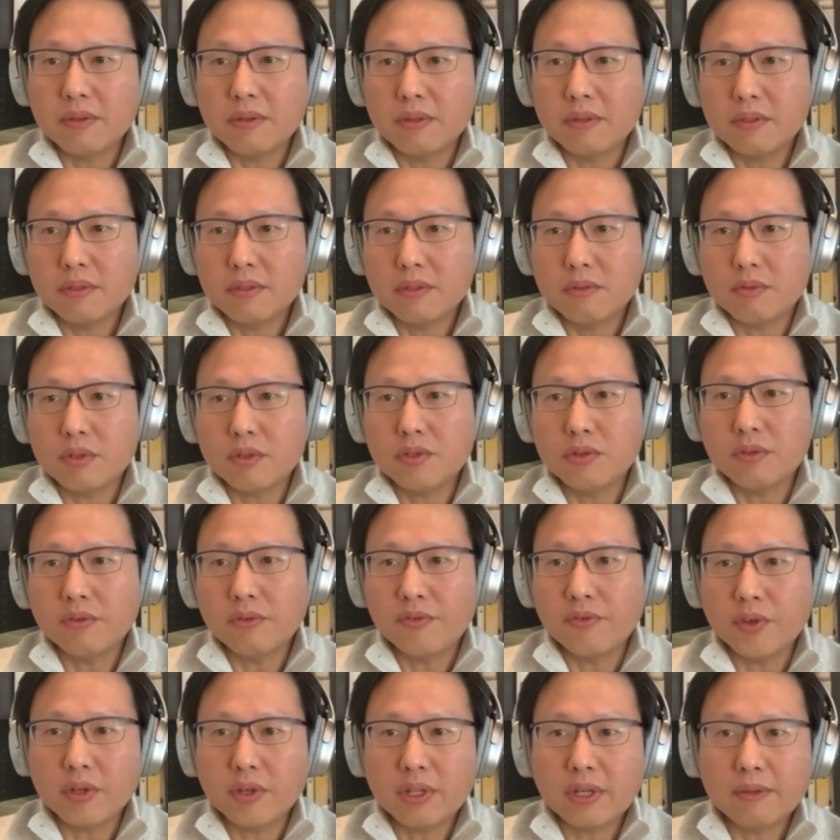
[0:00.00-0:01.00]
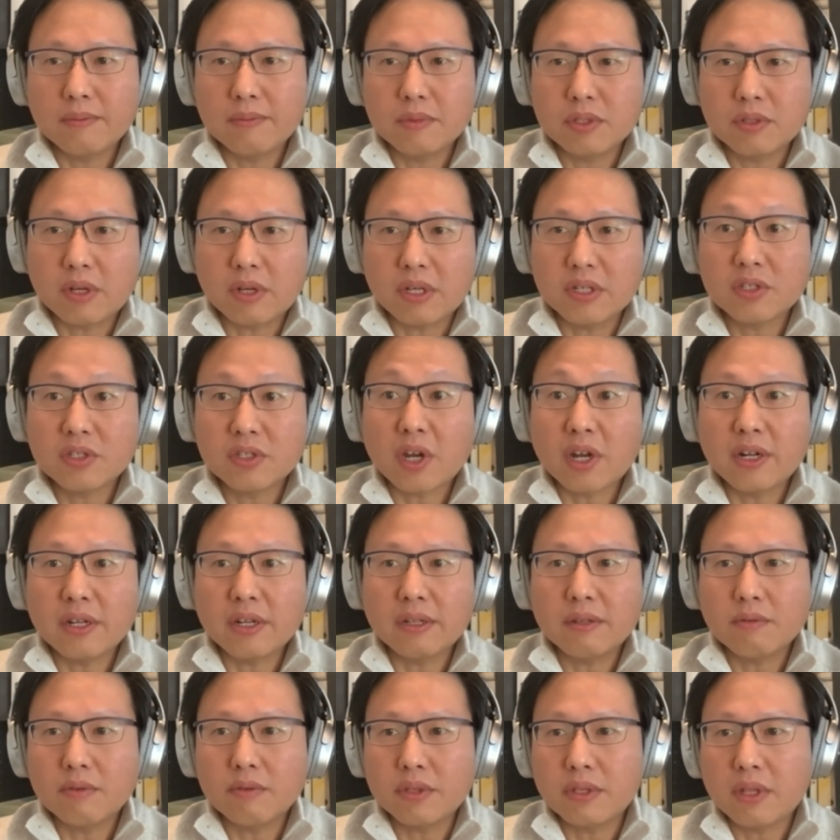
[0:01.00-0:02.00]
switch to viola. So I started
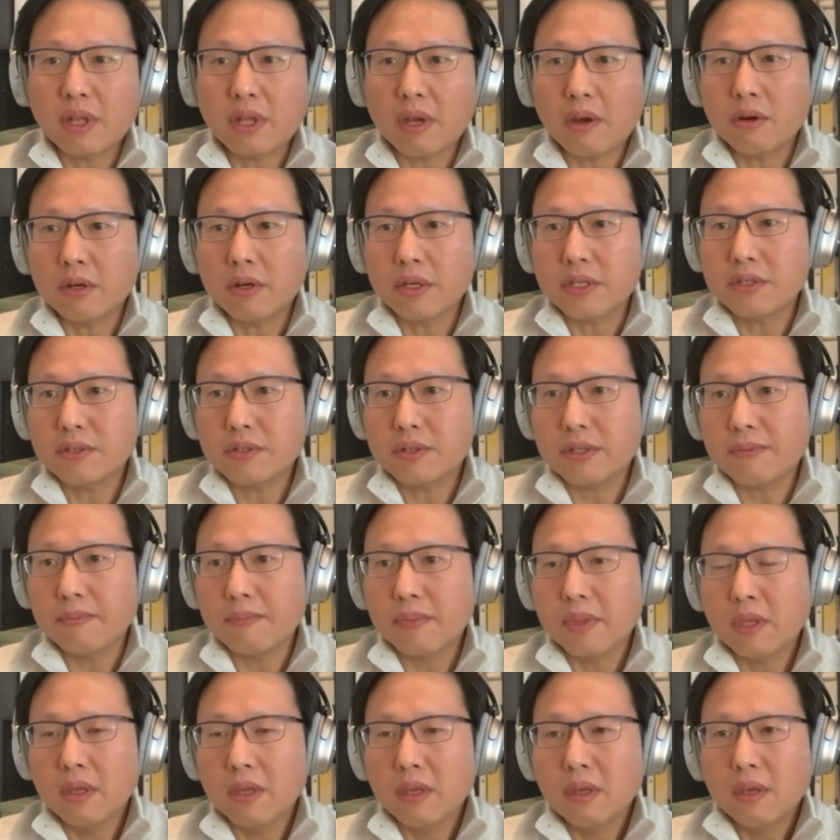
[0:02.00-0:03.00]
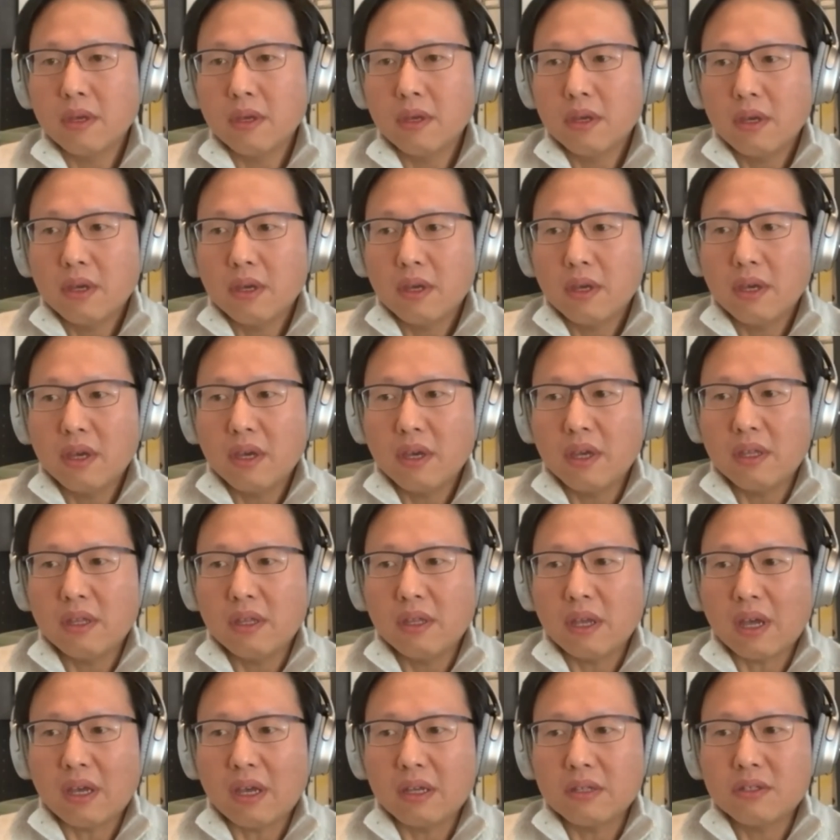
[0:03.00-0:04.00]
with that orchestra,
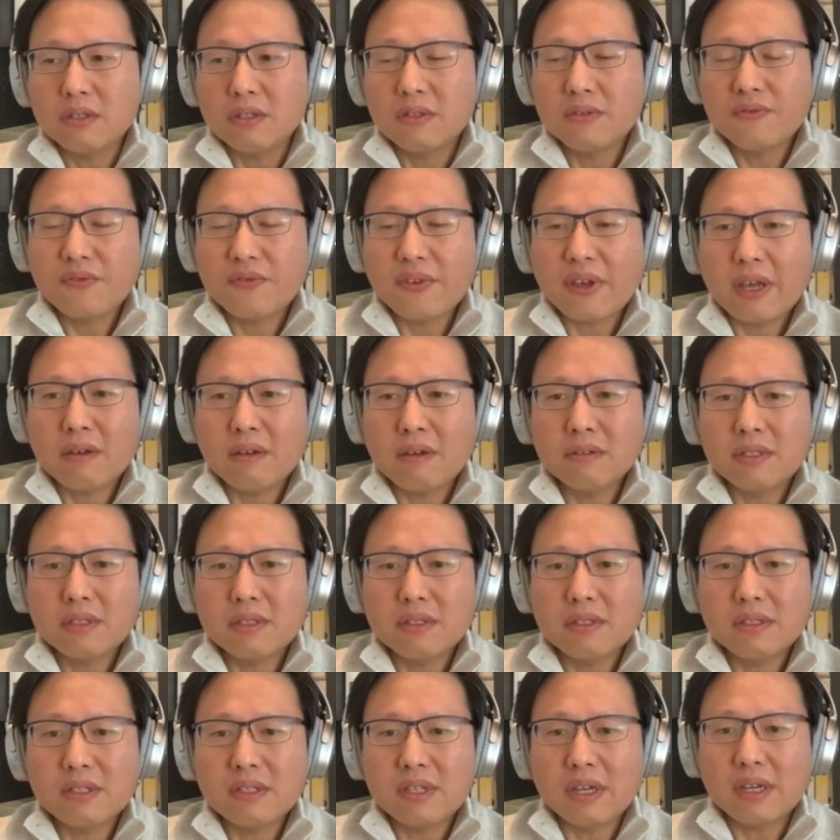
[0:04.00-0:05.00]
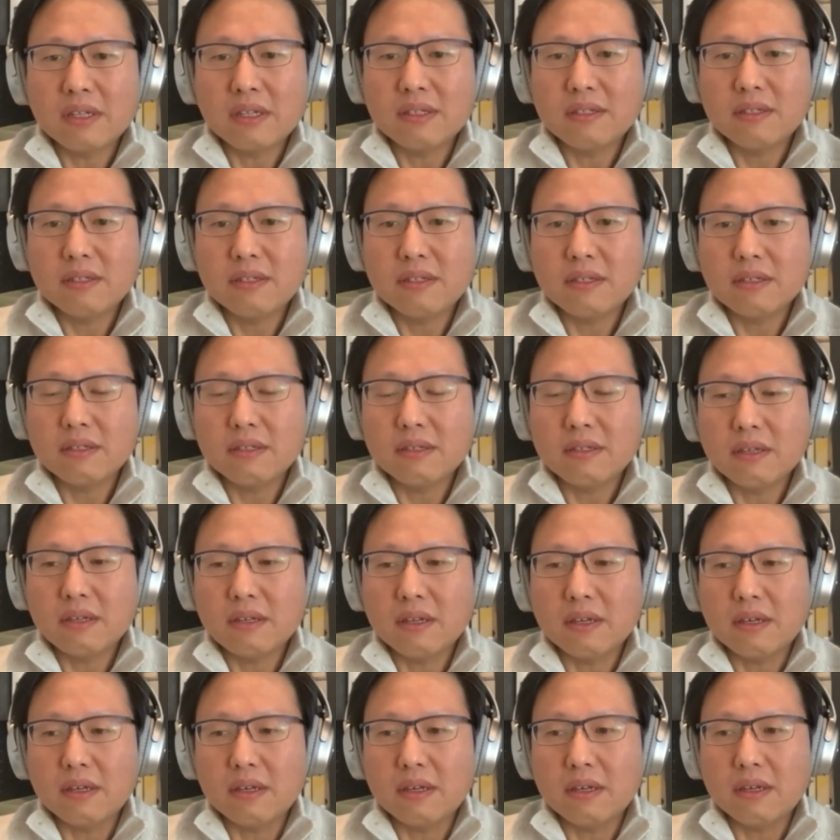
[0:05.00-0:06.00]
and I just found that
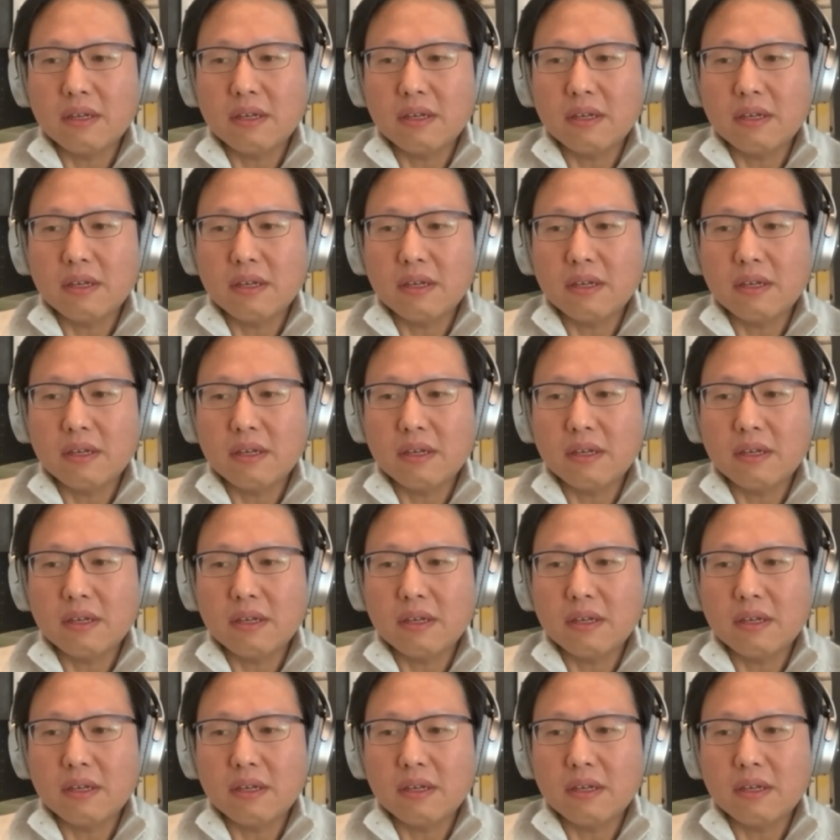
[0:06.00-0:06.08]
uh,